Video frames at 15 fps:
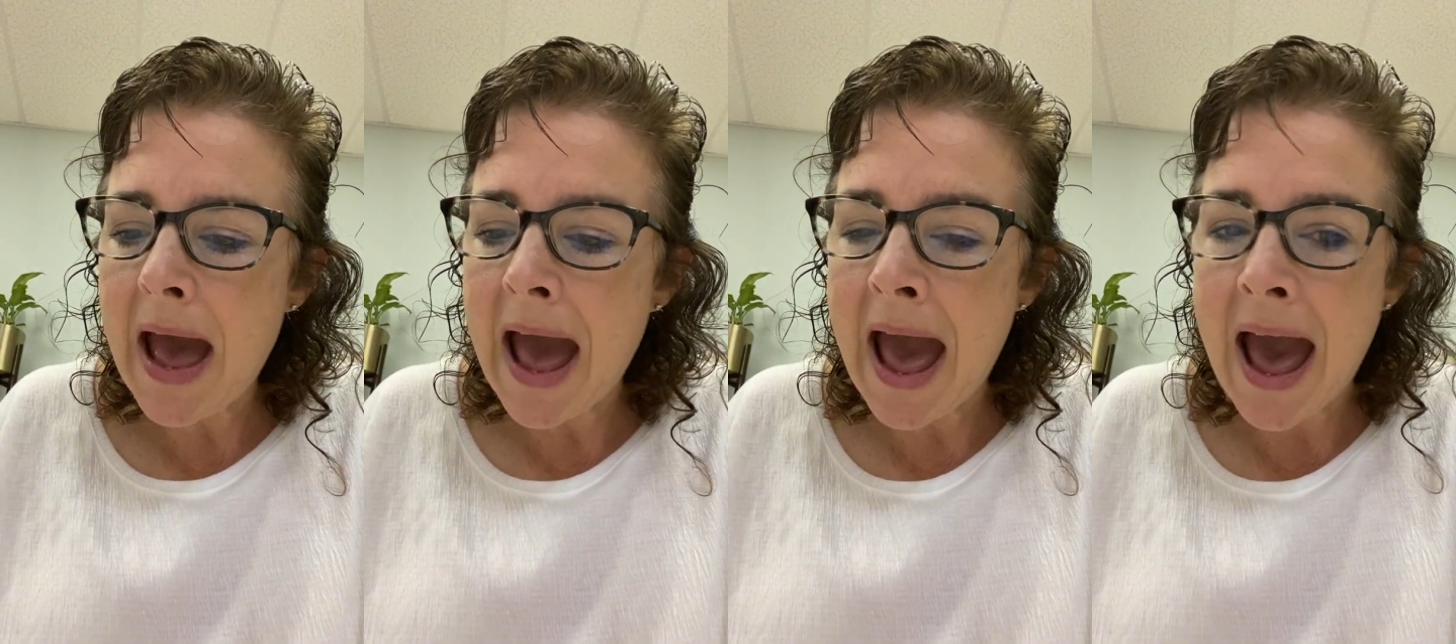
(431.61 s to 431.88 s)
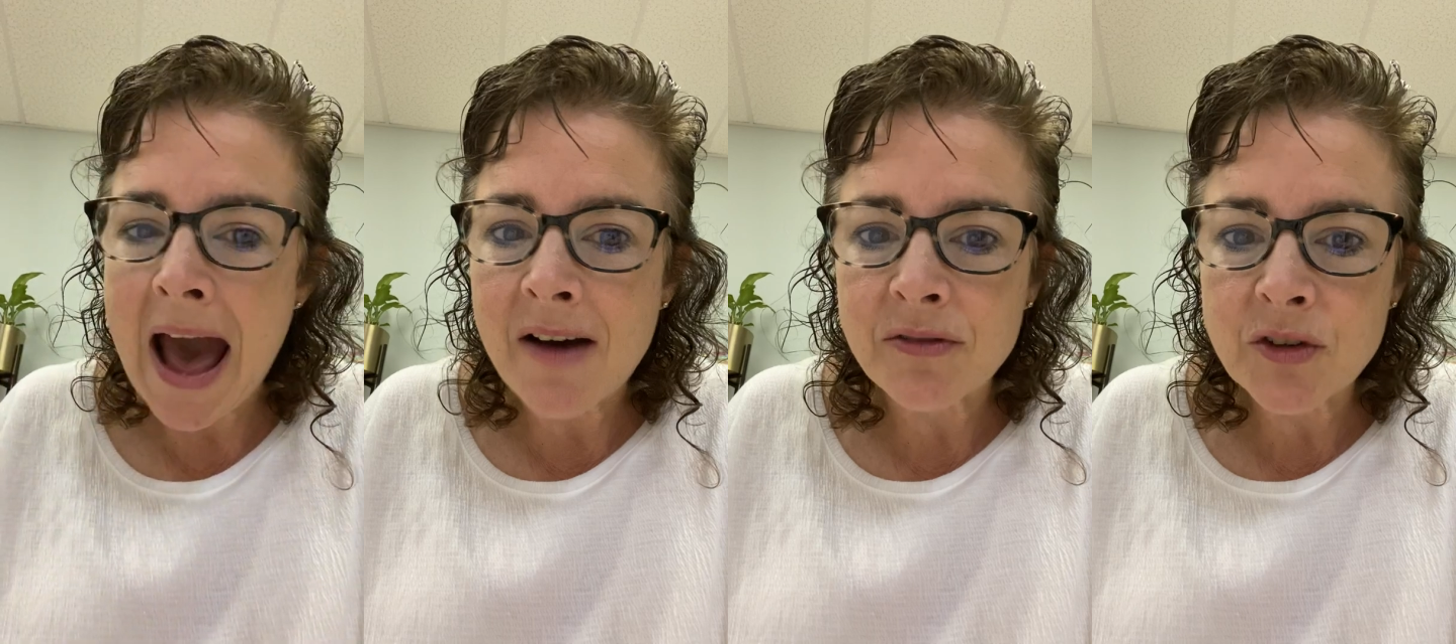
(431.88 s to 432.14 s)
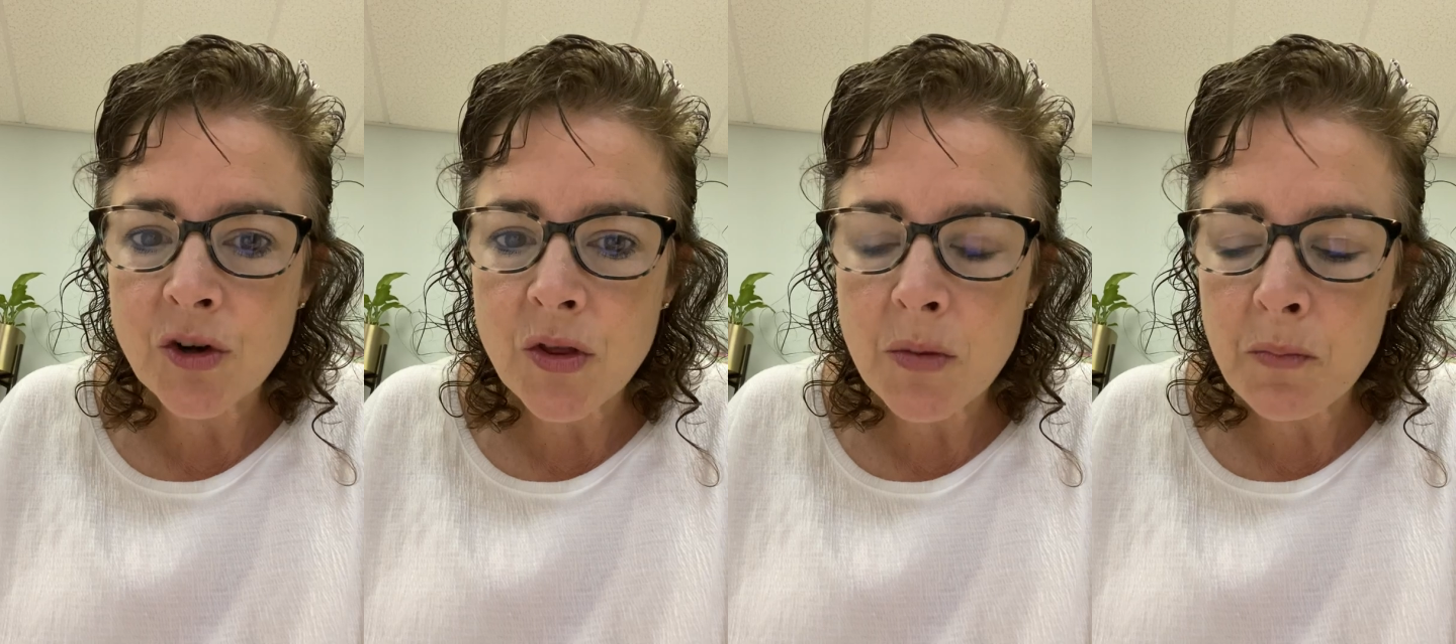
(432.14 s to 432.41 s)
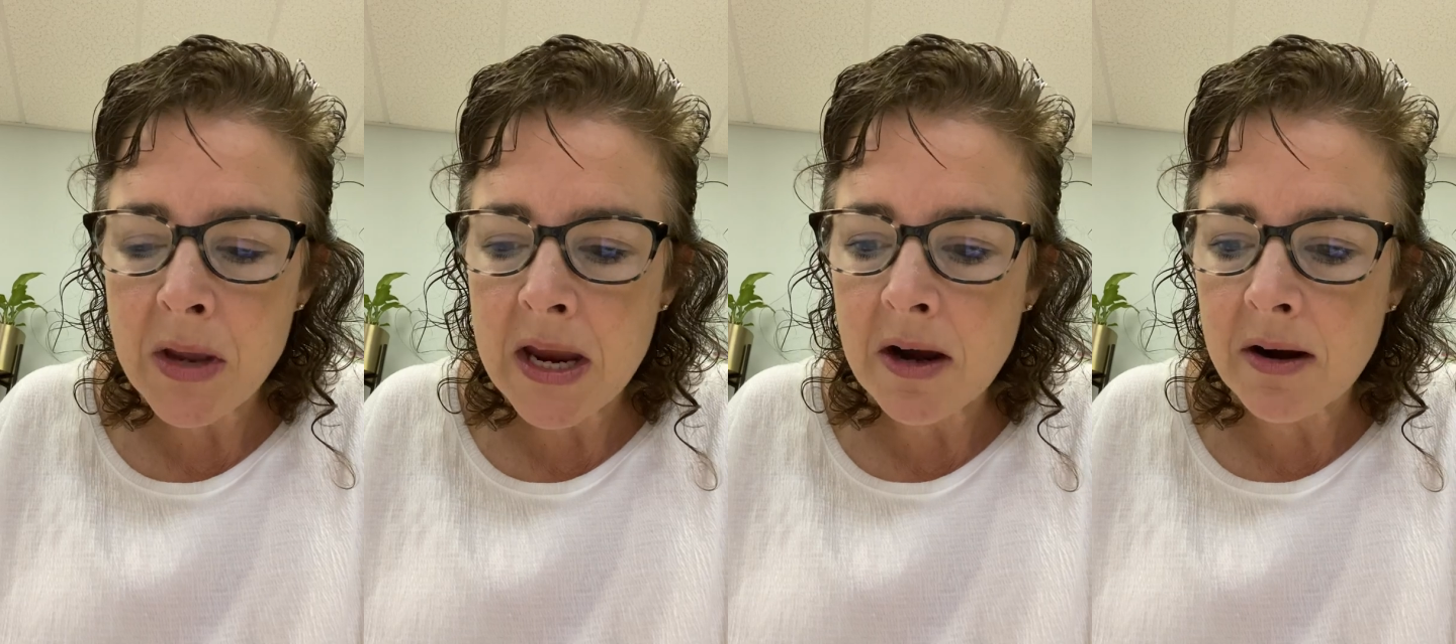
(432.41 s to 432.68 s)
after the
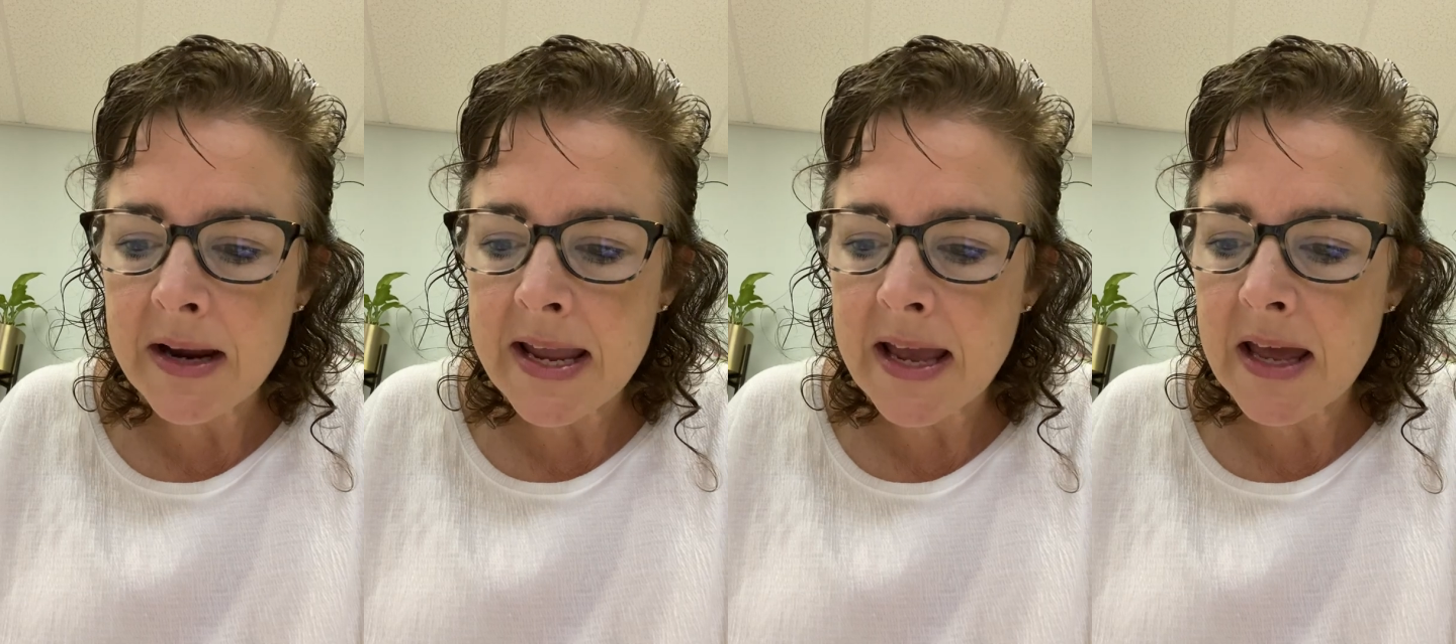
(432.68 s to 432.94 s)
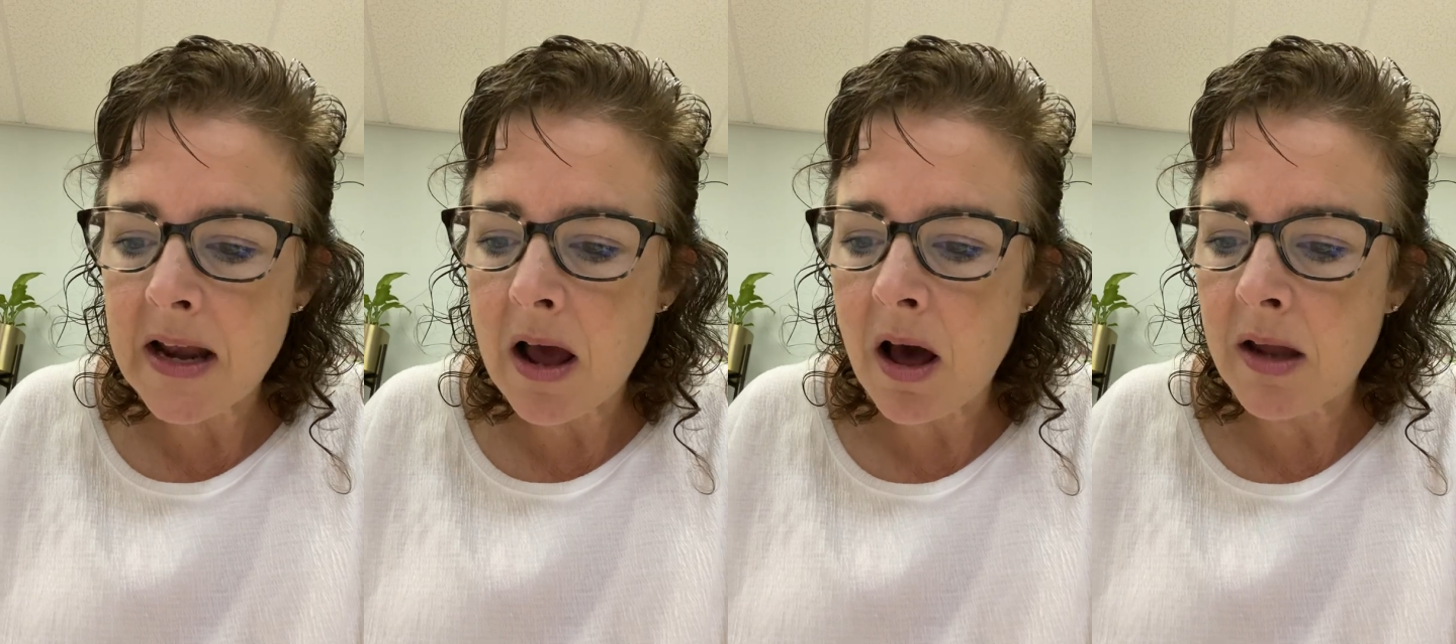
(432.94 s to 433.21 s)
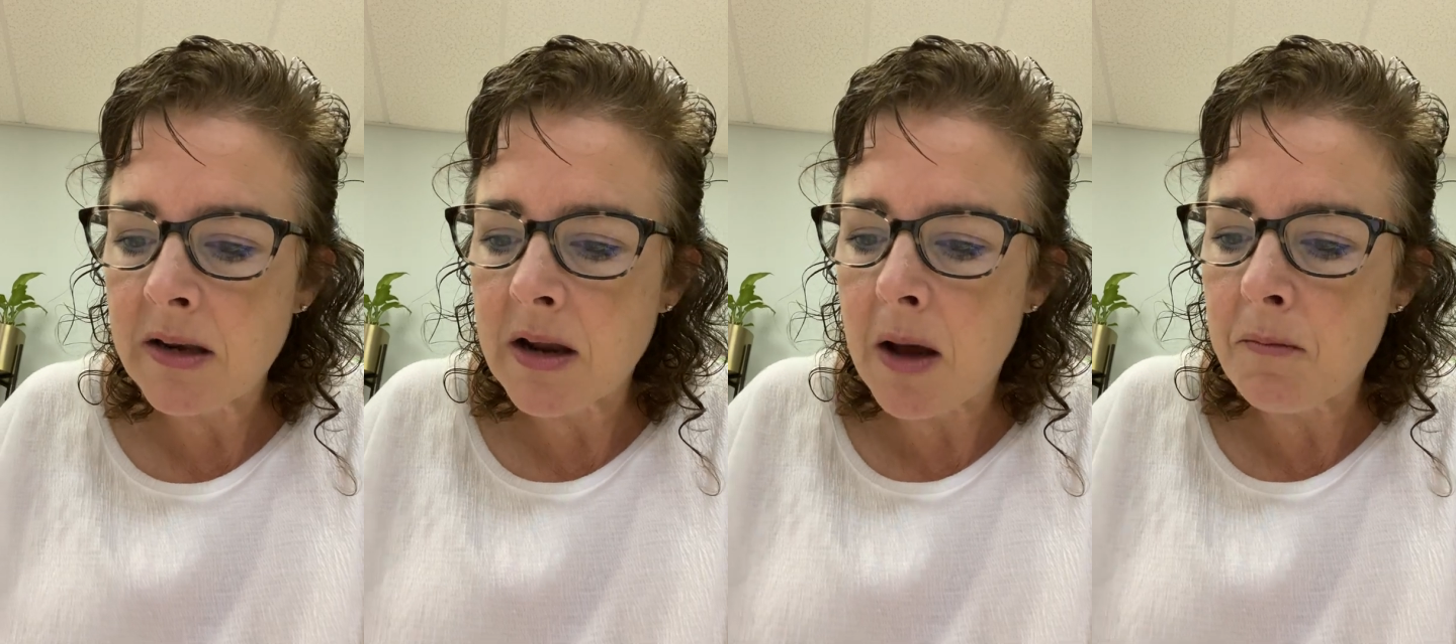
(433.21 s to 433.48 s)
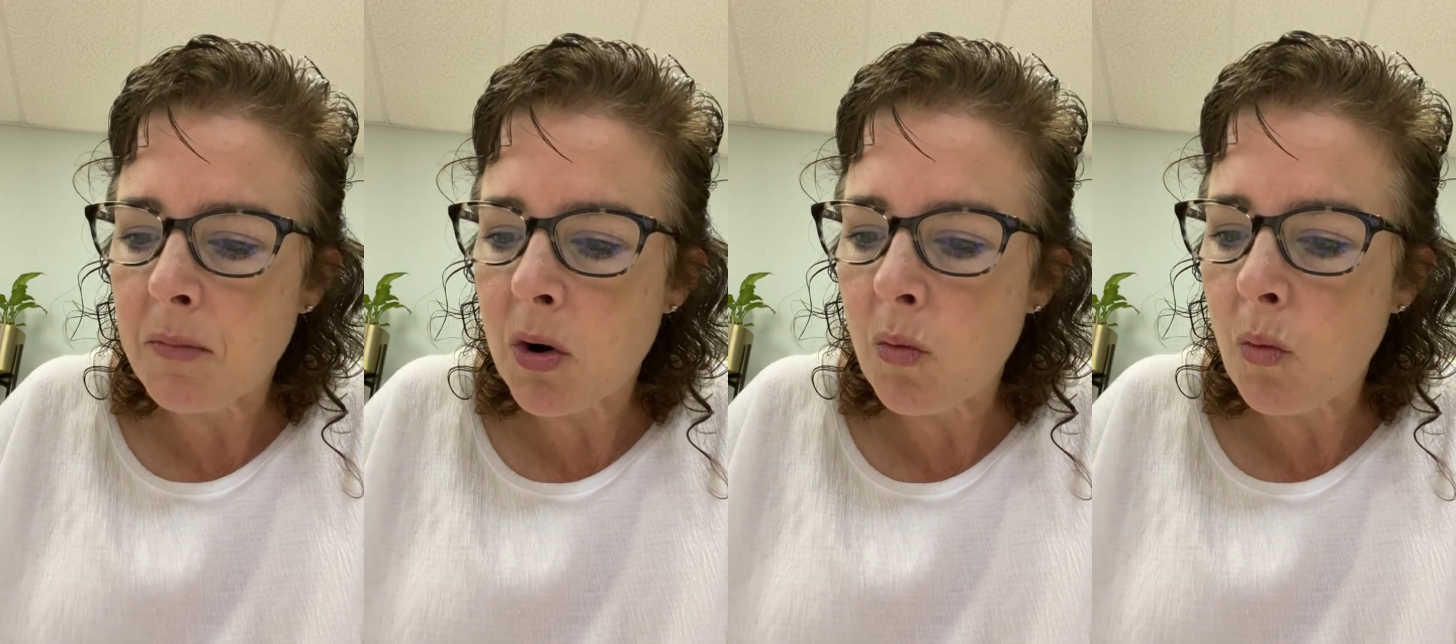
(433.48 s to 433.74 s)
period on
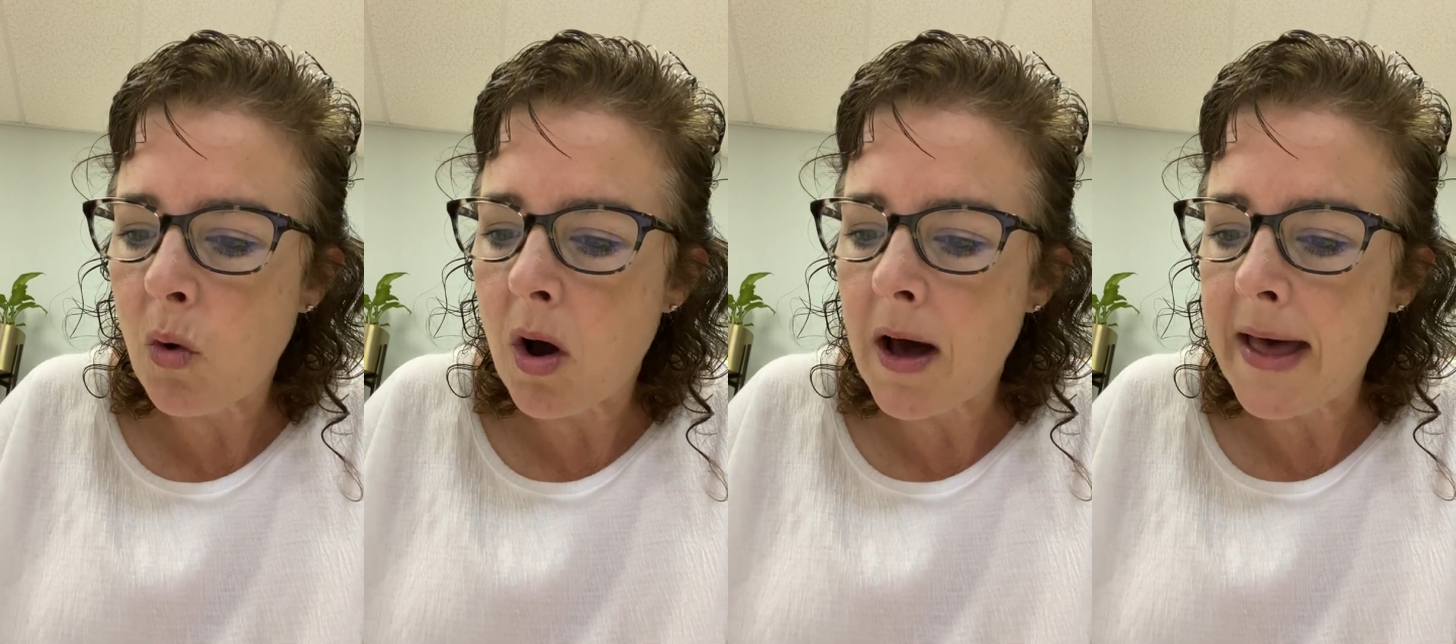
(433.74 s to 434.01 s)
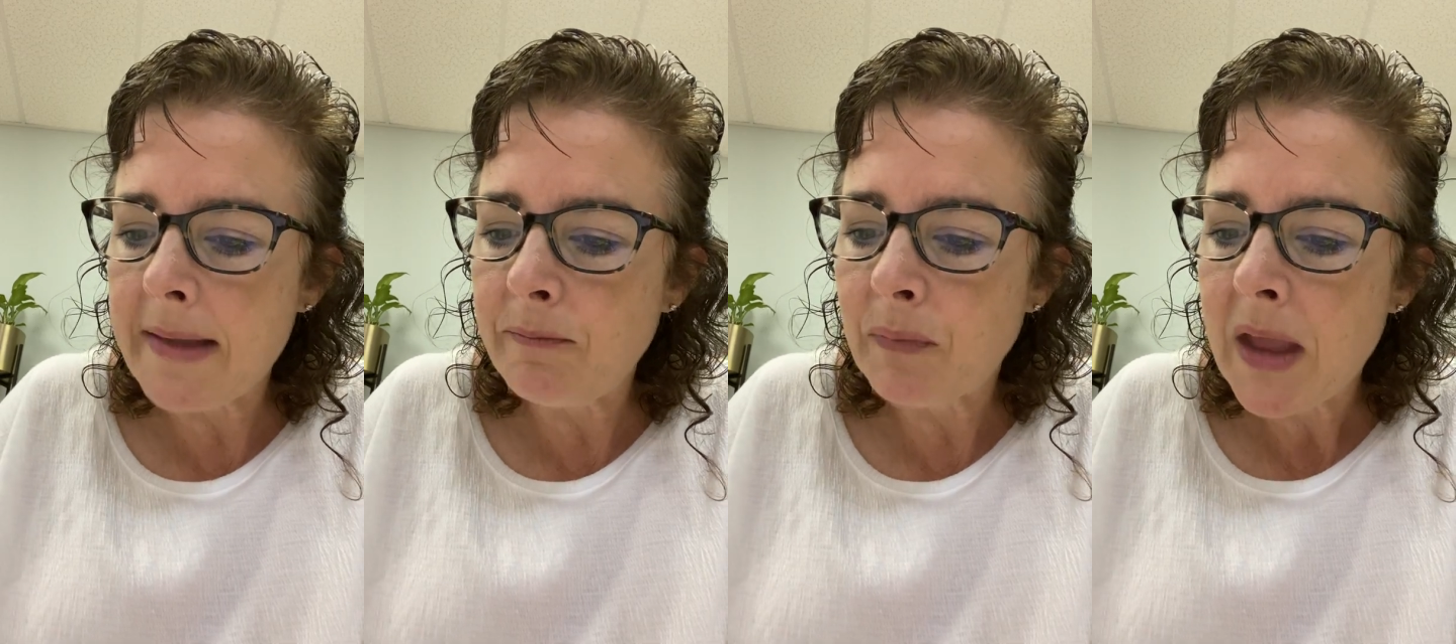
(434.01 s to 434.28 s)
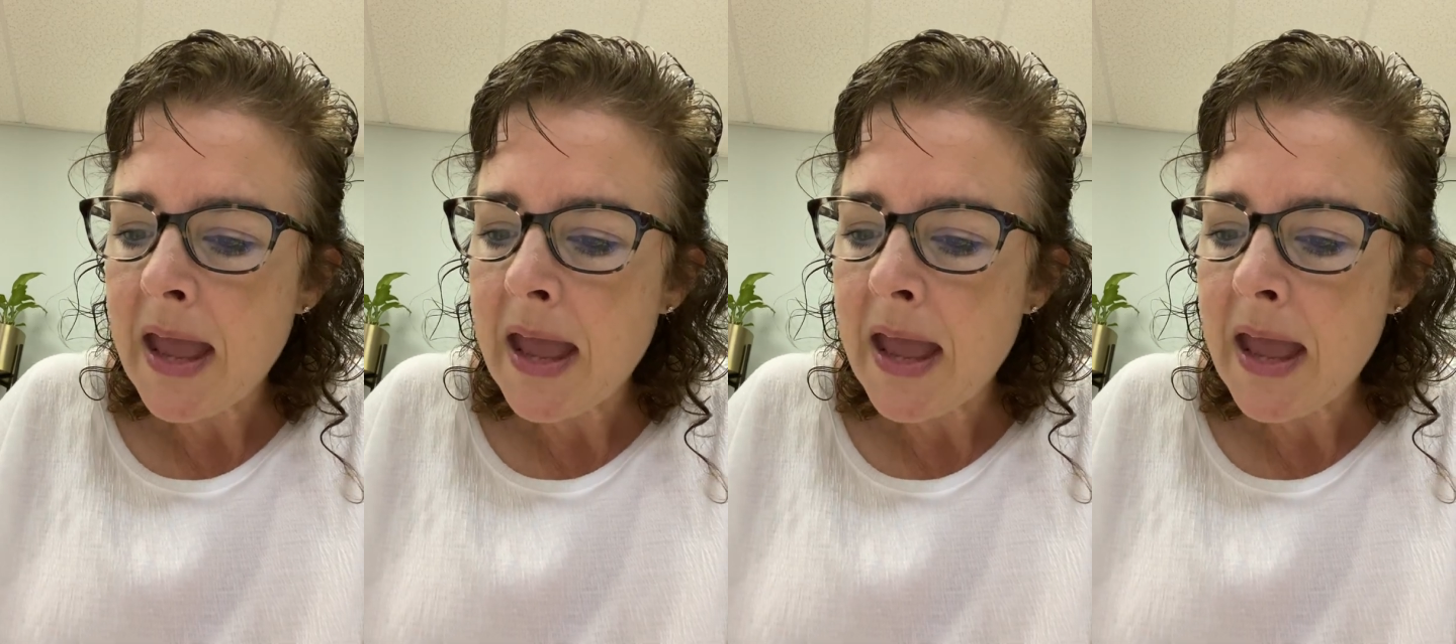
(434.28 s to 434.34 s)
number 1,